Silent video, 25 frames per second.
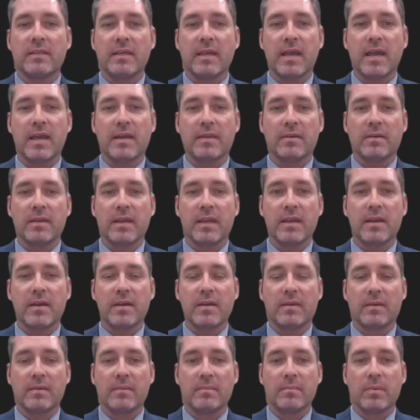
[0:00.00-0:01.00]
At the
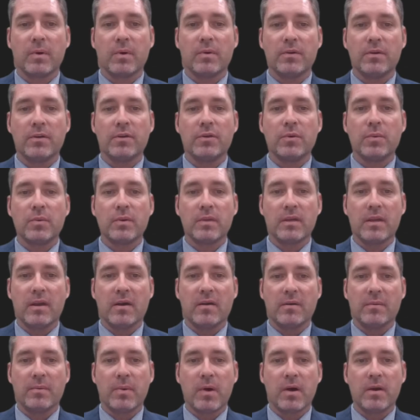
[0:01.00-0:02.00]
hearing, both you and the
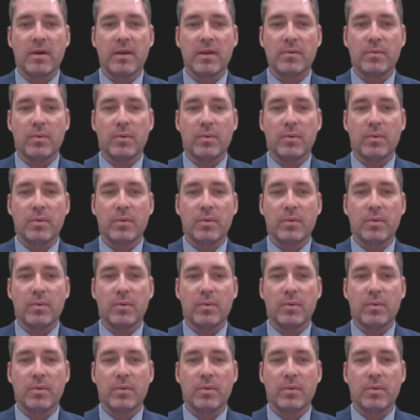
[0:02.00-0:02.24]
other party